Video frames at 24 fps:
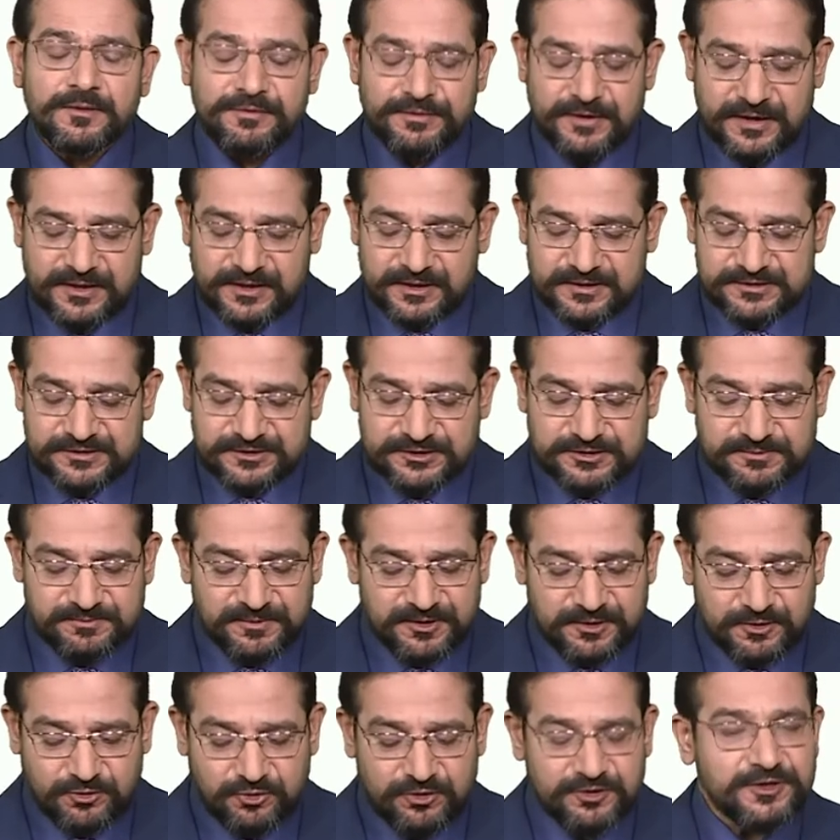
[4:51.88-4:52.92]
The
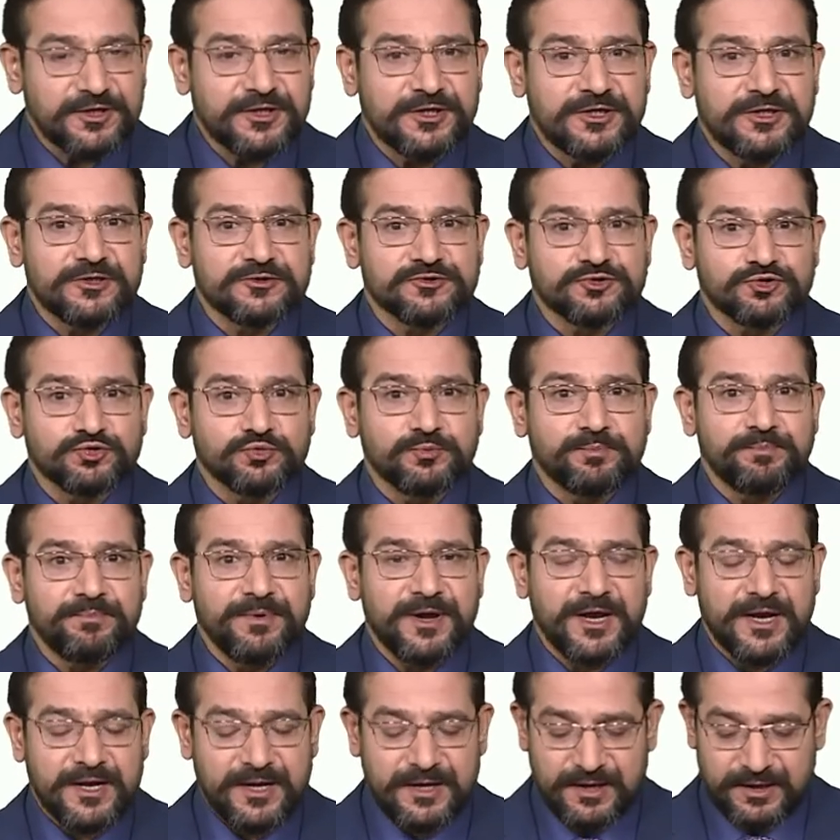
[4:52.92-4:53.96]
customer continues to
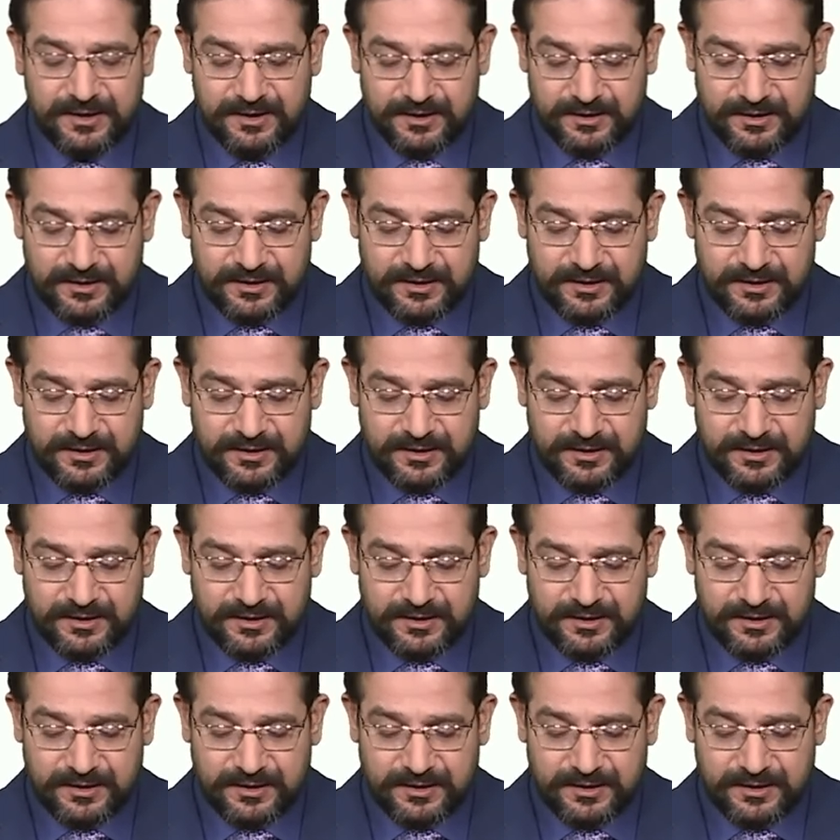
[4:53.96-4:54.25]
pay